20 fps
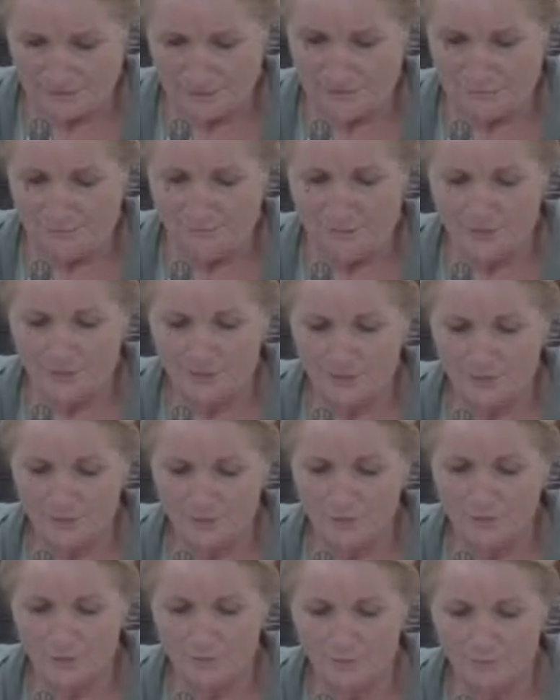
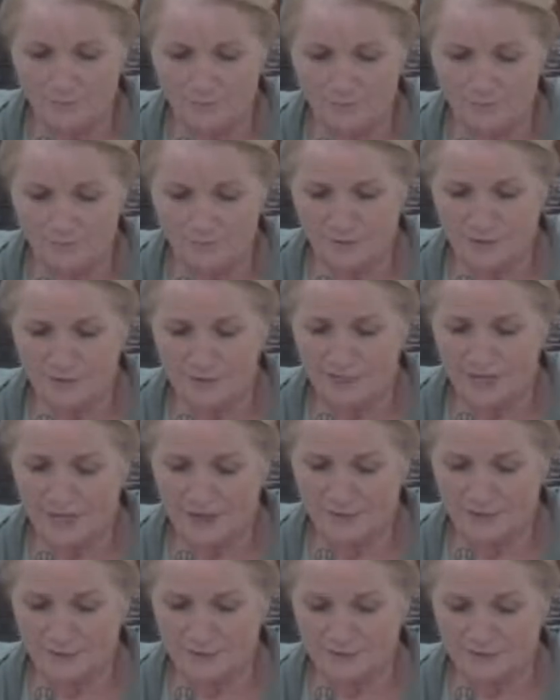Medical,
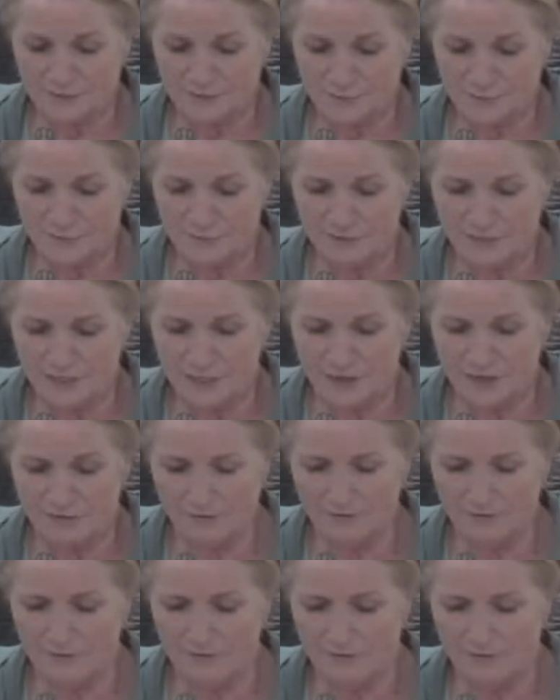pediatrics, women's
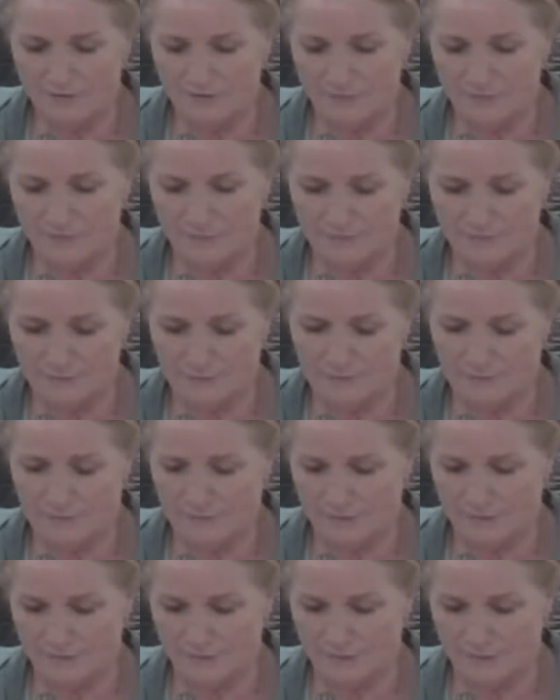health,
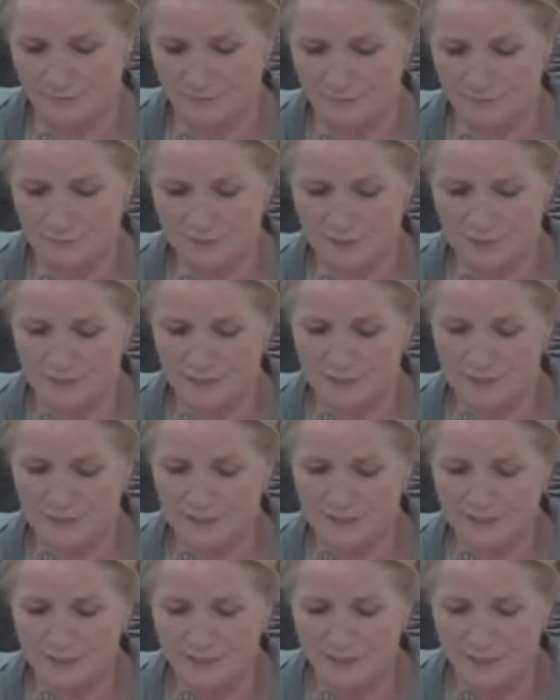and family
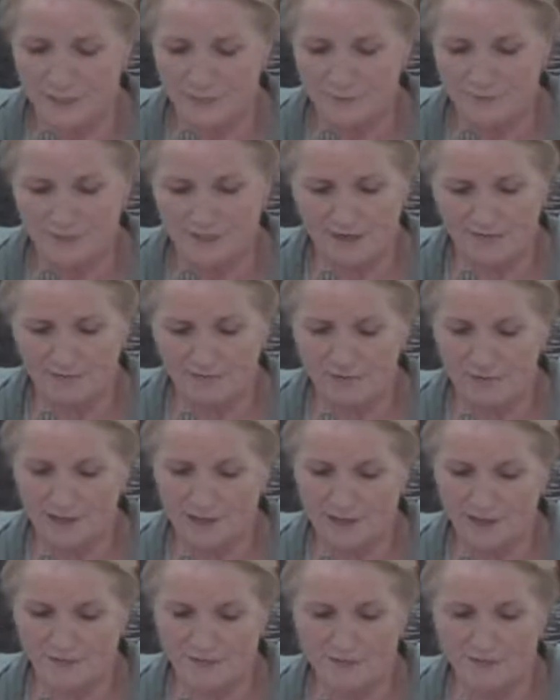planning and behavioral
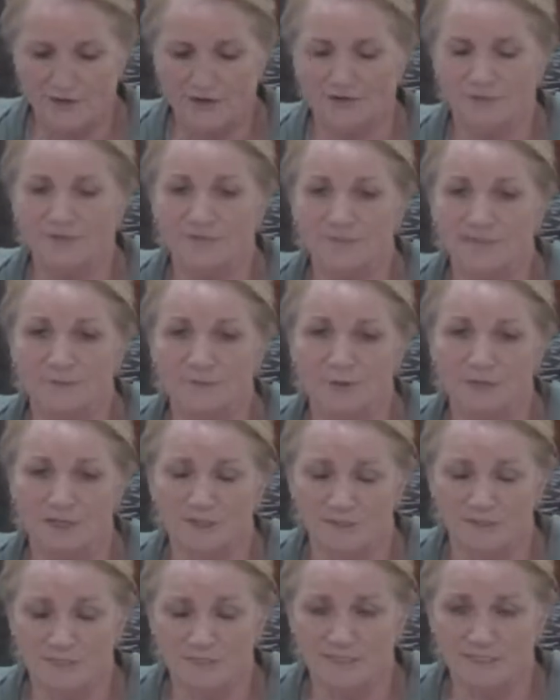health are seeing
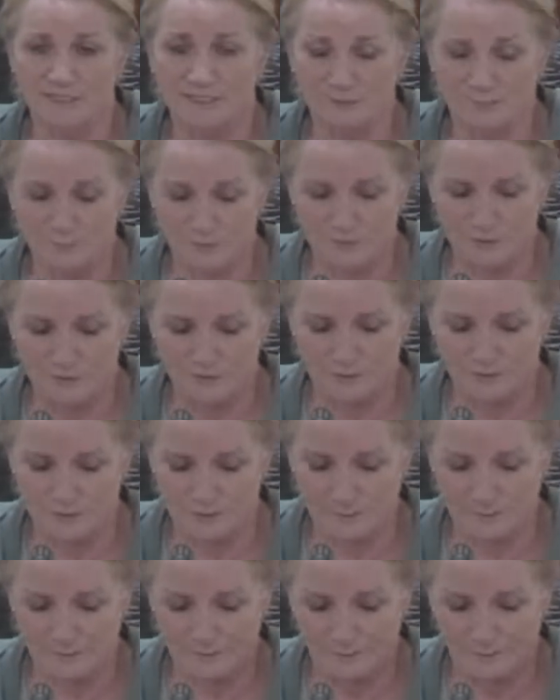patients in
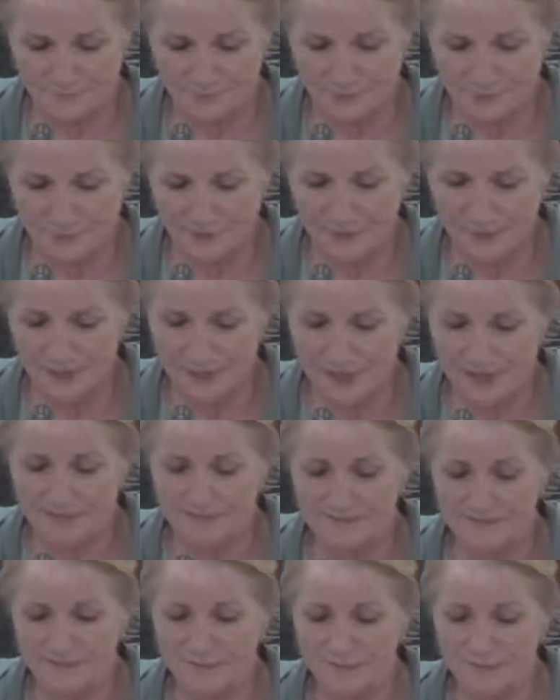person, and
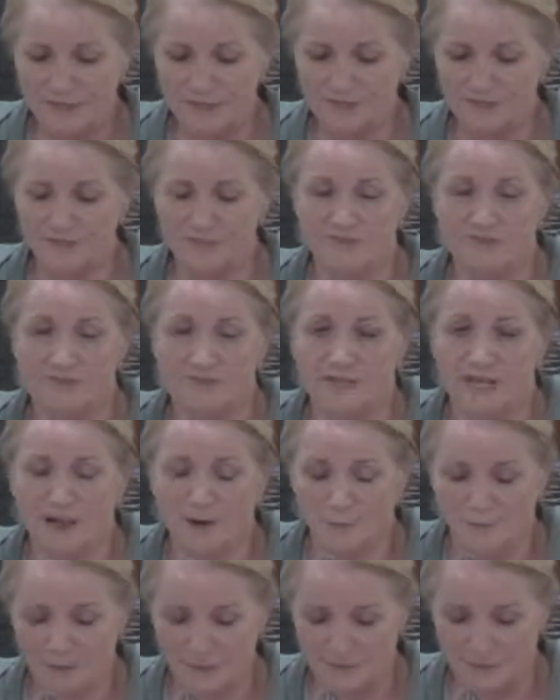some patients are now
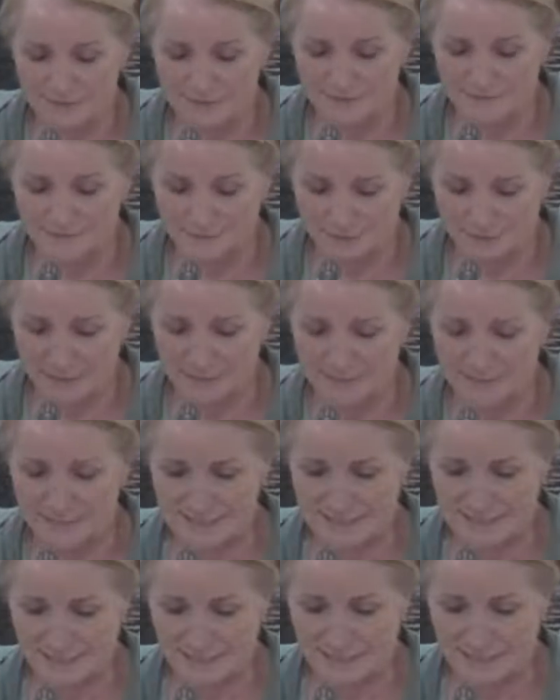being
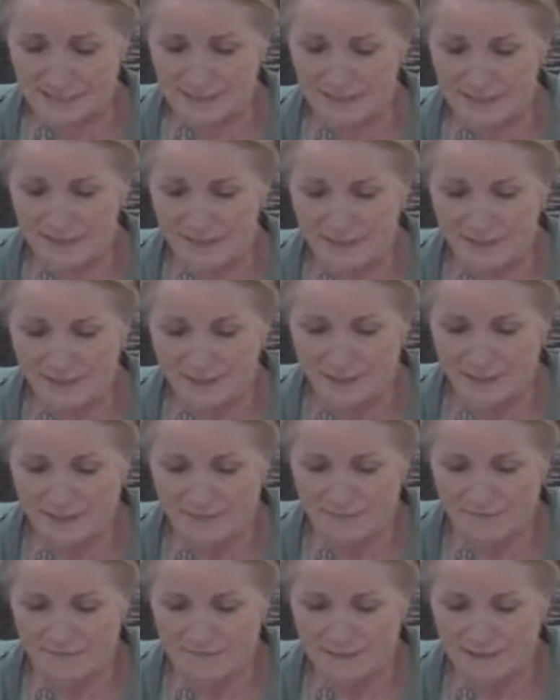seen
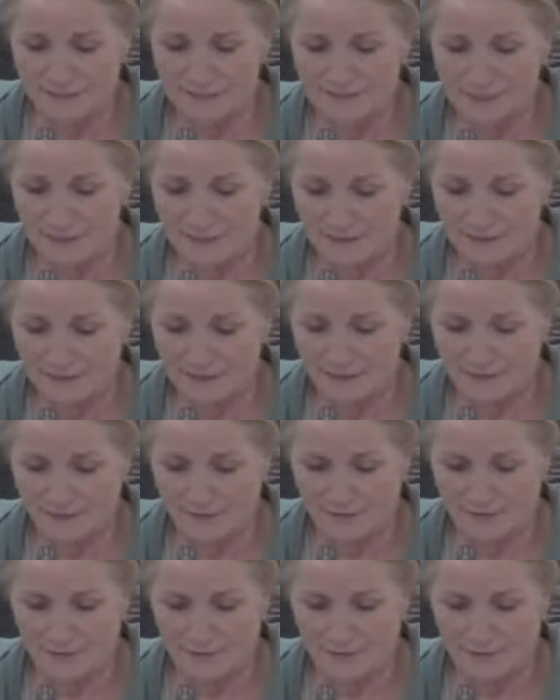via telehealth